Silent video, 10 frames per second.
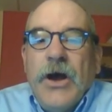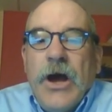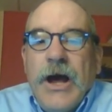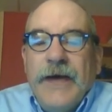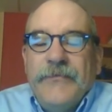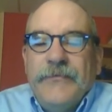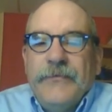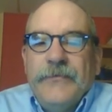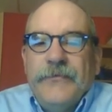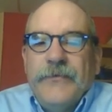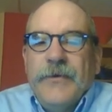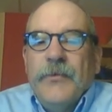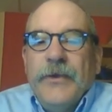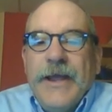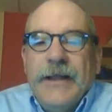off
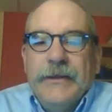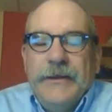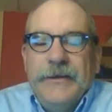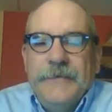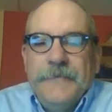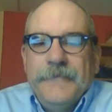from reality?